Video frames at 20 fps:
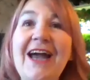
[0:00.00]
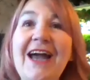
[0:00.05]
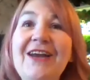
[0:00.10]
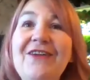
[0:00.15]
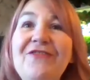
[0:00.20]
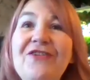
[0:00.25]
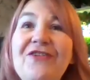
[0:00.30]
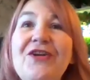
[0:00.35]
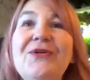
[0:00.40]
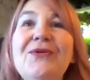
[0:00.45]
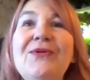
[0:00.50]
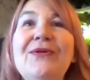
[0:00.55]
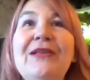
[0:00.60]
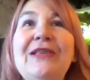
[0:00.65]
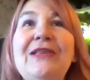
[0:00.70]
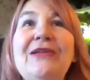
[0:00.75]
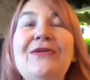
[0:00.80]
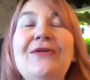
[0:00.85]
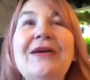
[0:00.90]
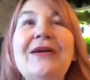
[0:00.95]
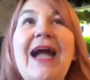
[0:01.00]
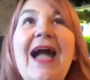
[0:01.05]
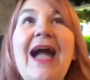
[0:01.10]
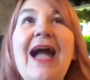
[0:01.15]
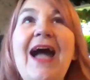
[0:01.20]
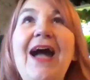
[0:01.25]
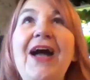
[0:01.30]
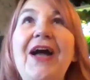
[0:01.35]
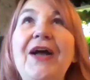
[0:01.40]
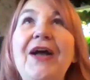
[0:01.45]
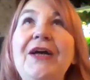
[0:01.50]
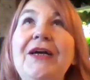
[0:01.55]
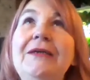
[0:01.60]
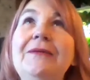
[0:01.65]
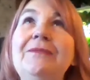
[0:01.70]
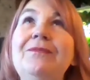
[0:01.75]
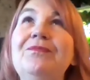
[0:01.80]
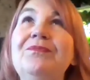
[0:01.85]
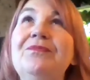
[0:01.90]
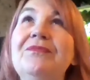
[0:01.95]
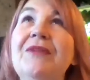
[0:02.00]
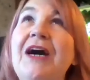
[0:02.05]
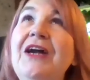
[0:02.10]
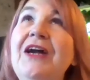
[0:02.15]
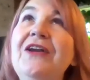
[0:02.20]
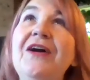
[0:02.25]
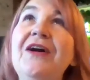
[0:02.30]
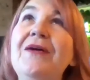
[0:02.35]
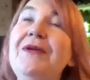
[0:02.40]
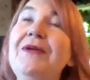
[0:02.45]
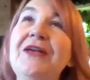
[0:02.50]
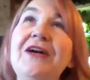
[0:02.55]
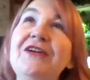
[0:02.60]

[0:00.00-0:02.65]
And if you look at, I